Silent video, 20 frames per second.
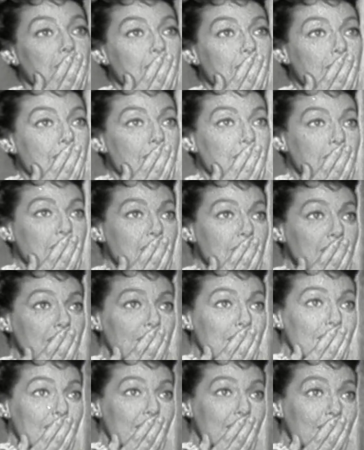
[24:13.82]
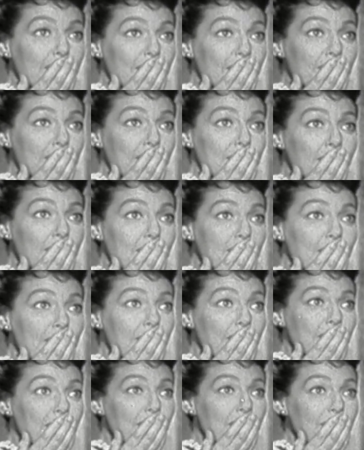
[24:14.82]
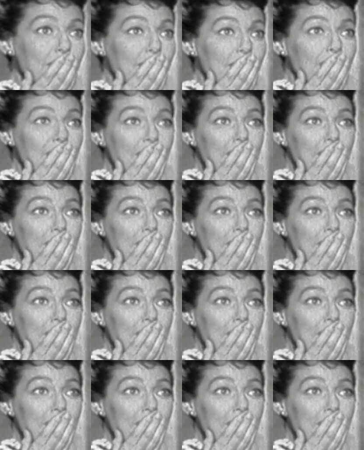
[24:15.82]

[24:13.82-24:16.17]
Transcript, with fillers: Penny? Penny, don't you know me?